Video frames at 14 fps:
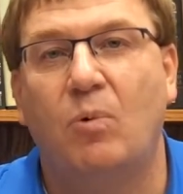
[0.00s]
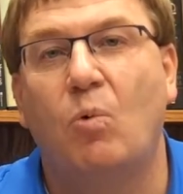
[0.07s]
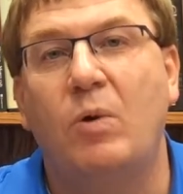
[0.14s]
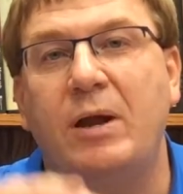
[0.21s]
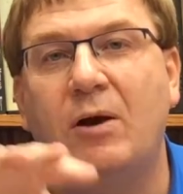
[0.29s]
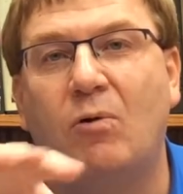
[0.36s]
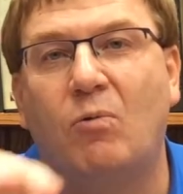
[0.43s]

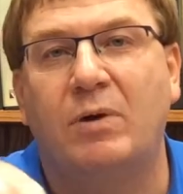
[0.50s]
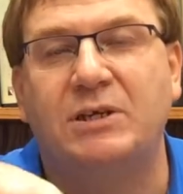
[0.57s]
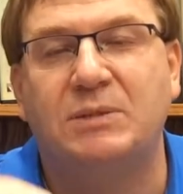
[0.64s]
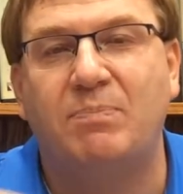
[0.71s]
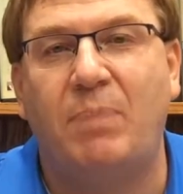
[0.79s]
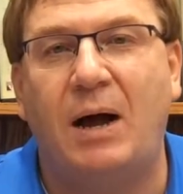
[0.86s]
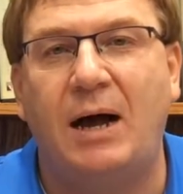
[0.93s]
We are
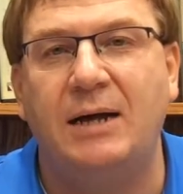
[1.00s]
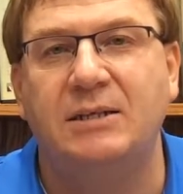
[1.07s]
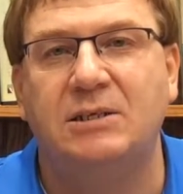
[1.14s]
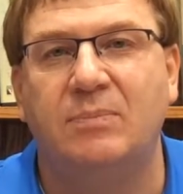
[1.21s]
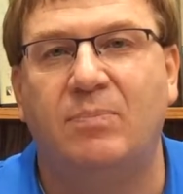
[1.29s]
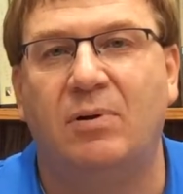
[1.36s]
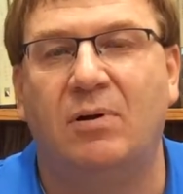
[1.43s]

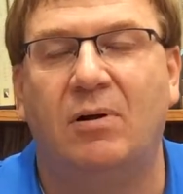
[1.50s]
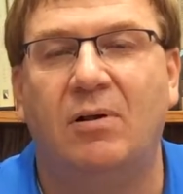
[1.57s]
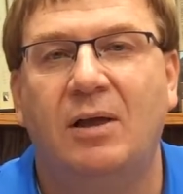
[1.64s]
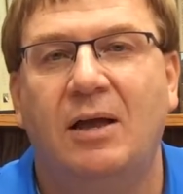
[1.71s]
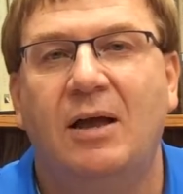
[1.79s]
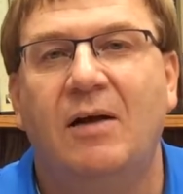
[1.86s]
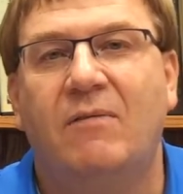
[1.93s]
responsible
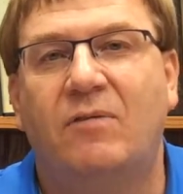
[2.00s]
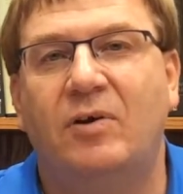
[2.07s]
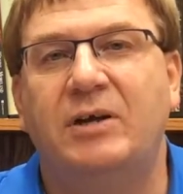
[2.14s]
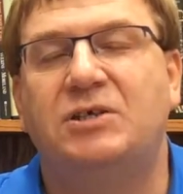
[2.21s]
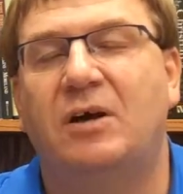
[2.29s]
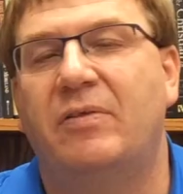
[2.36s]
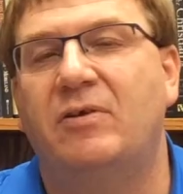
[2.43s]
for
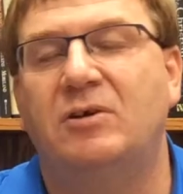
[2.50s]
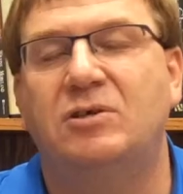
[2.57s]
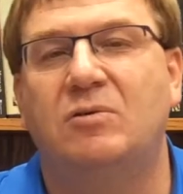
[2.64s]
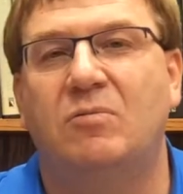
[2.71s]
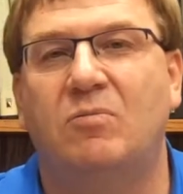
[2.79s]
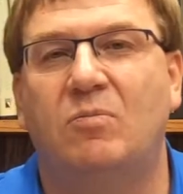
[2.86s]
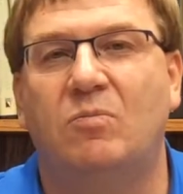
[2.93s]
each other's
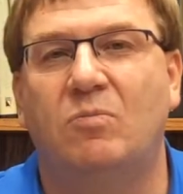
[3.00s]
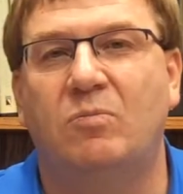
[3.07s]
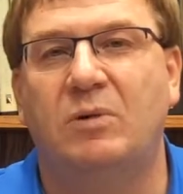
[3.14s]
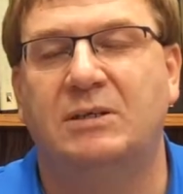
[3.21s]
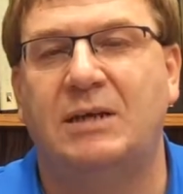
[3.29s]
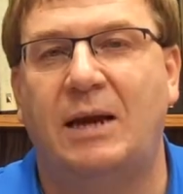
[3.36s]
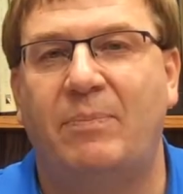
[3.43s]

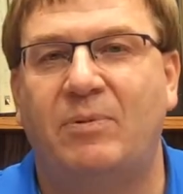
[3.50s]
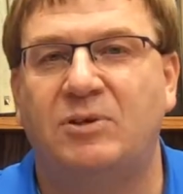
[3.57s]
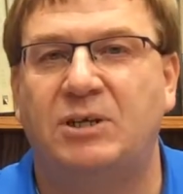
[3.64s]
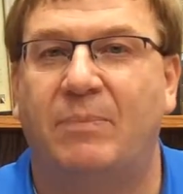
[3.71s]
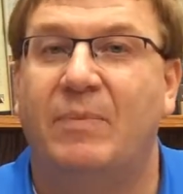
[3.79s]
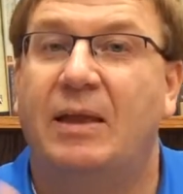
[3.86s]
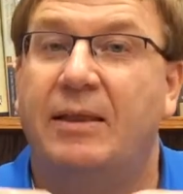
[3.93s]

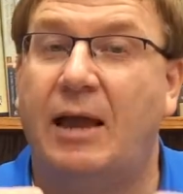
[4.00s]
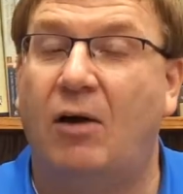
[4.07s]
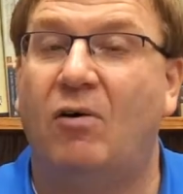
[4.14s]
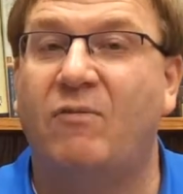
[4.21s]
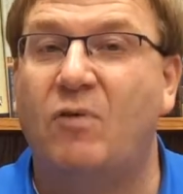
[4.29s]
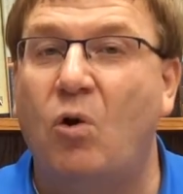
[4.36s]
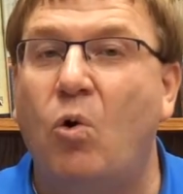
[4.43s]
discipleship. Now,
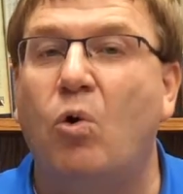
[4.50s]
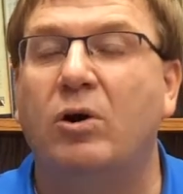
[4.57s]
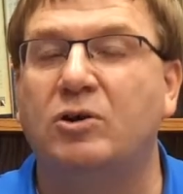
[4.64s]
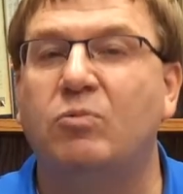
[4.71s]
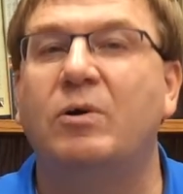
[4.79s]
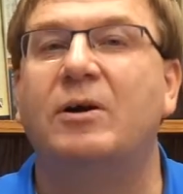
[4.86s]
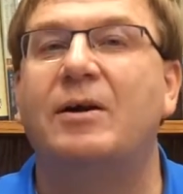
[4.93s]
of
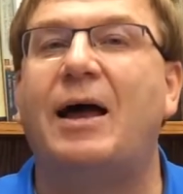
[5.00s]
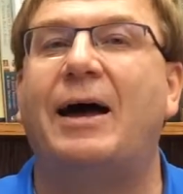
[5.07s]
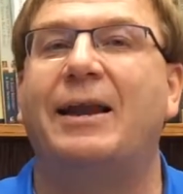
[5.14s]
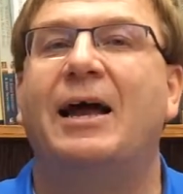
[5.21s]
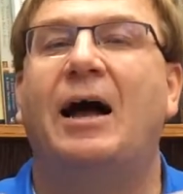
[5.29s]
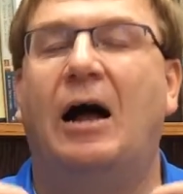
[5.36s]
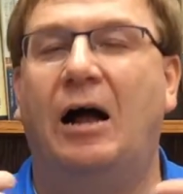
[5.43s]
course, we're
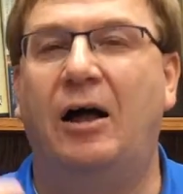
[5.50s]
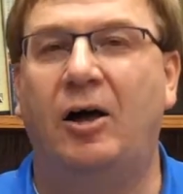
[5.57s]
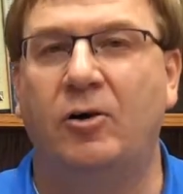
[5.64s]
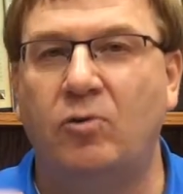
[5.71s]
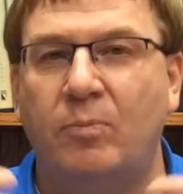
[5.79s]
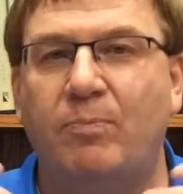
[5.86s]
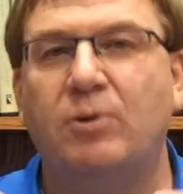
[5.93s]
not
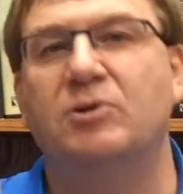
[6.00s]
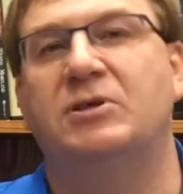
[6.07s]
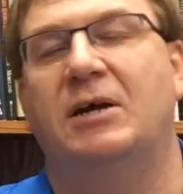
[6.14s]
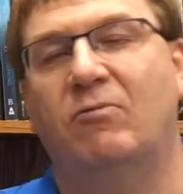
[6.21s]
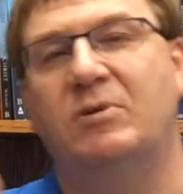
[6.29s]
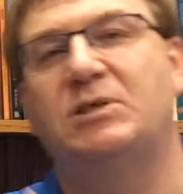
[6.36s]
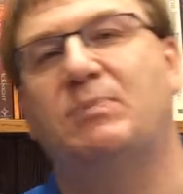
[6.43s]

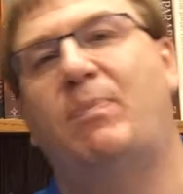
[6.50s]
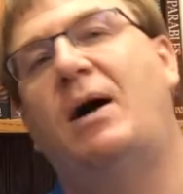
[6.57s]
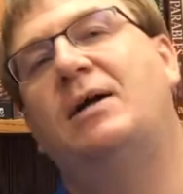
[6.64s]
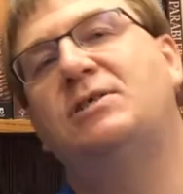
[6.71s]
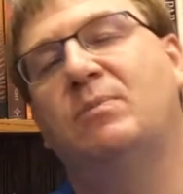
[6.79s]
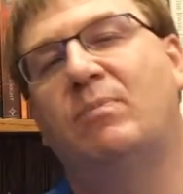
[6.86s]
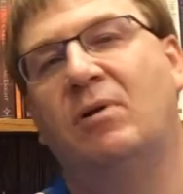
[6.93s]
100%
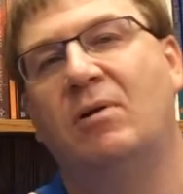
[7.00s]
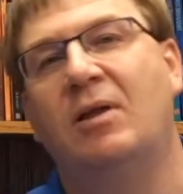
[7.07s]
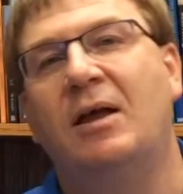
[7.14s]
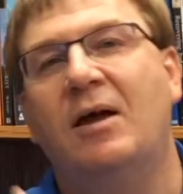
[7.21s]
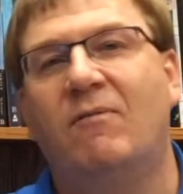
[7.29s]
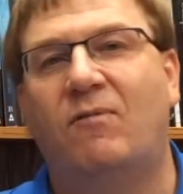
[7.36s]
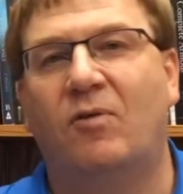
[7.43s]
responsible
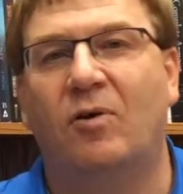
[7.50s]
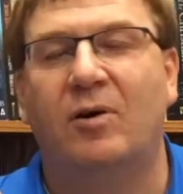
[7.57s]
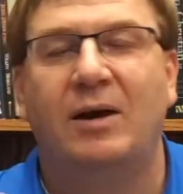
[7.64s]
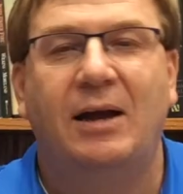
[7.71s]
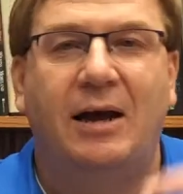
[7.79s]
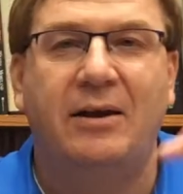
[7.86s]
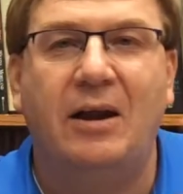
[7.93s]
for
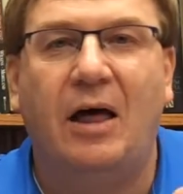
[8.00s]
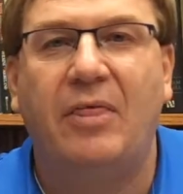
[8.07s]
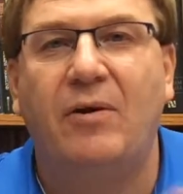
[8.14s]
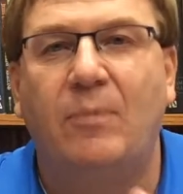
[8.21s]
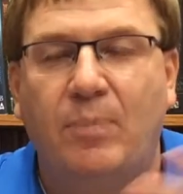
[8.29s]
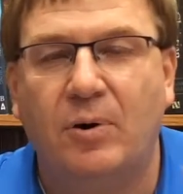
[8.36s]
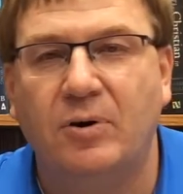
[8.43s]

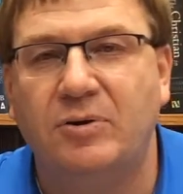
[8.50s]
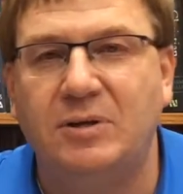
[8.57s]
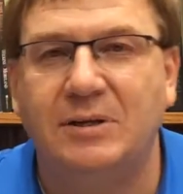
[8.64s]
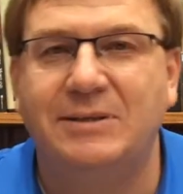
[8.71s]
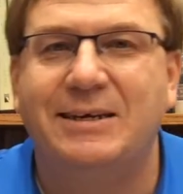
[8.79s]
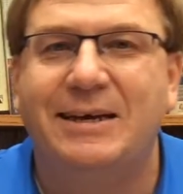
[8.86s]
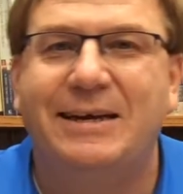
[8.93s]
another
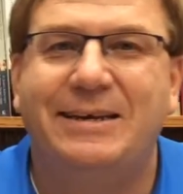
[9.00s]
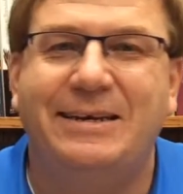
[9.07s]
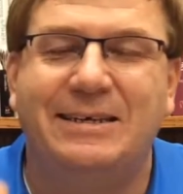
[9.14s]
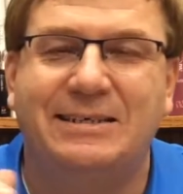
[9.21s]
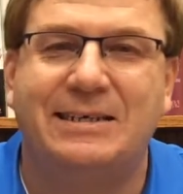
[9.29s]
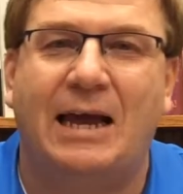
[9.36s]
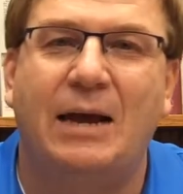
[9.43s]
person's
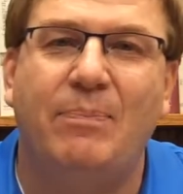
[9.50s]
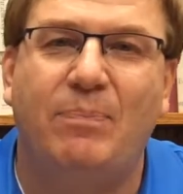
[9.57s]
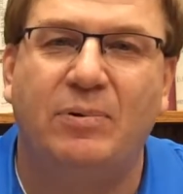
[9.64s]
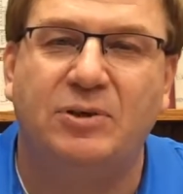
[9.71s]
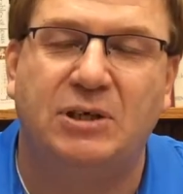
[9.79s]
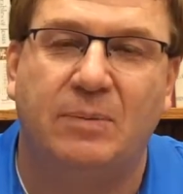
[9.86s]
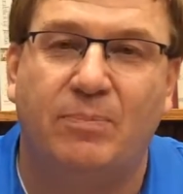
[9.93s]

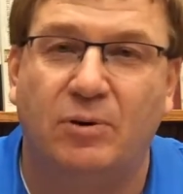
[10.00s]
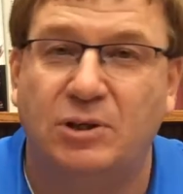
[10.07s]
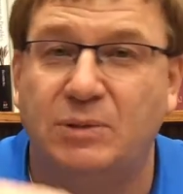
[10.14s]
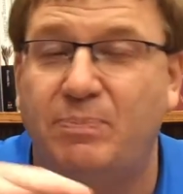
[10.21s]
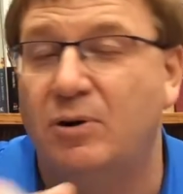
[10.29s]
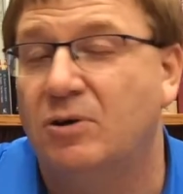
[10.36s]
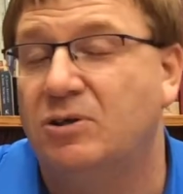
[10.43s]
discipleship or
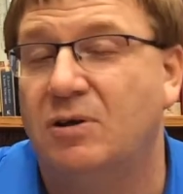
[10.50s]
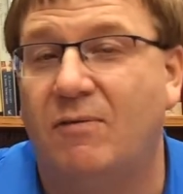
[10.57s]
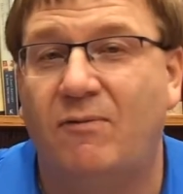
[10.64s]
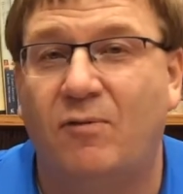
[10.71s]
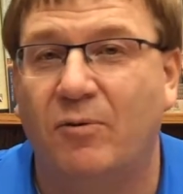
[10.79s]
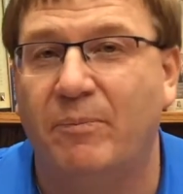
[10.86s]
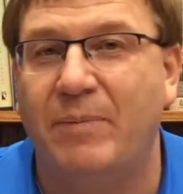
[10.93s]
spiritual
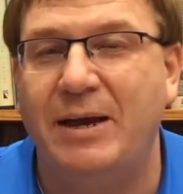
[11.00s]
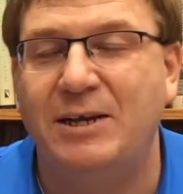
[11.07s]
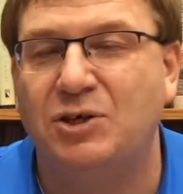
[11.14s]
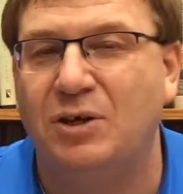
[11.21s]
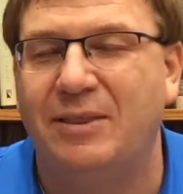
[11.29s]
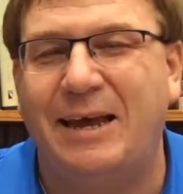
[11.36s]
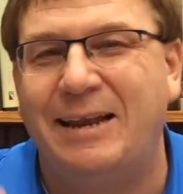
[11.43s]

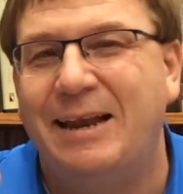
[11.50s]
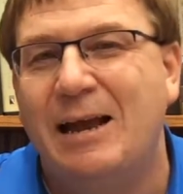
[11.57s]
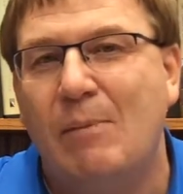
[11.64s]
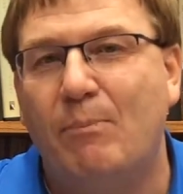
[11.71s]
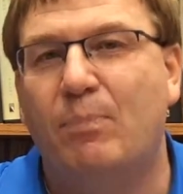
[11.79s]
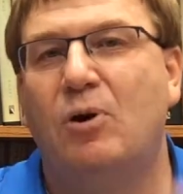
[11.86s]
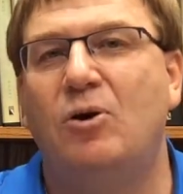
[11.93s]
formation. That
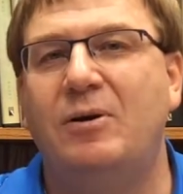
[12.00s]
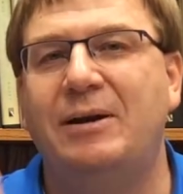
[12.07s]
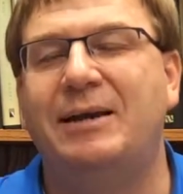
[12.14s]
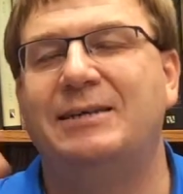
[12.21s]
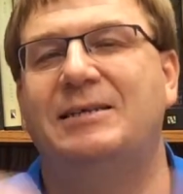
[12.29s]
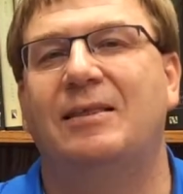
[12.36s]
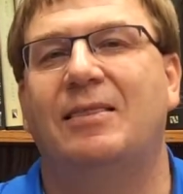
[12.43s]
burden
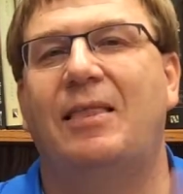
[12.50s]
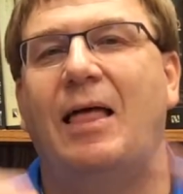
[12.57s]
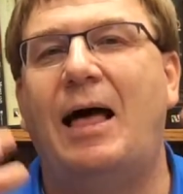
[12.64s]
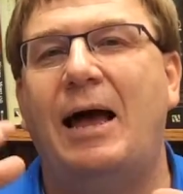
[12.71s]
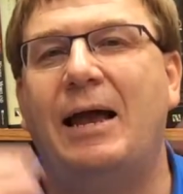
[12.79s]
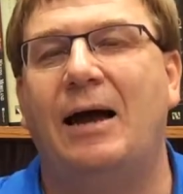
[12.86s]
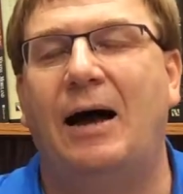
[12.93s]
doesn't
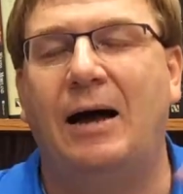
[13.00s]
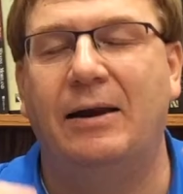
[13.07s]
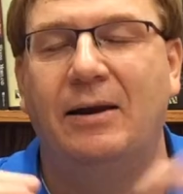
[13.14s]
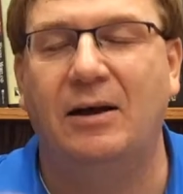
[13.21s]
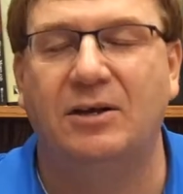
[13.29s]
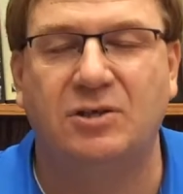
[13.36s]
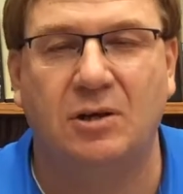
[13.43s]
lie
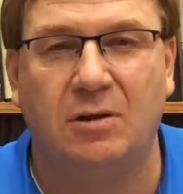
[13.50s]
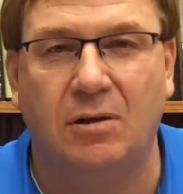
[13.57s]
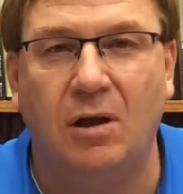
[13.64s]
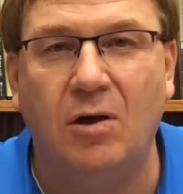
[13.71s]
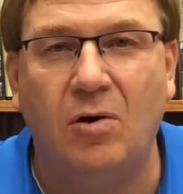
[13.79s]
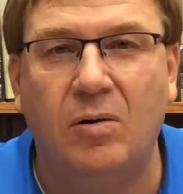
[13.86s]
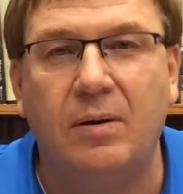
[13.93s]
on us
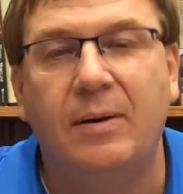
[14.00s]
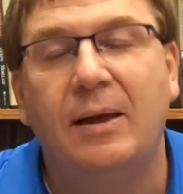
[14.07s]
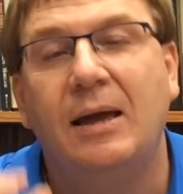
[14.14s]
alone.